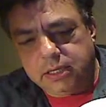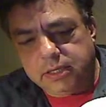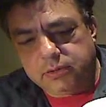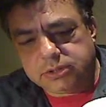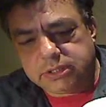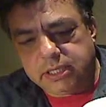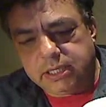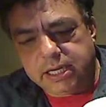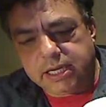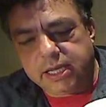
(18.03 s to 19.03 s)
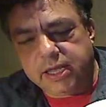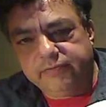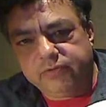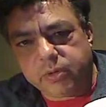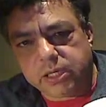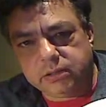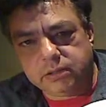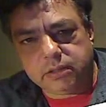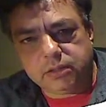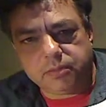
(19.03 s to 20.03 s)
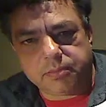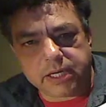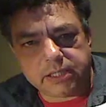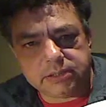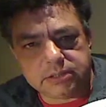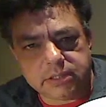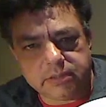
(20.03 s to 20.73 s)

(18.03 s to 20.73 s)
and also allowing everyone in your practice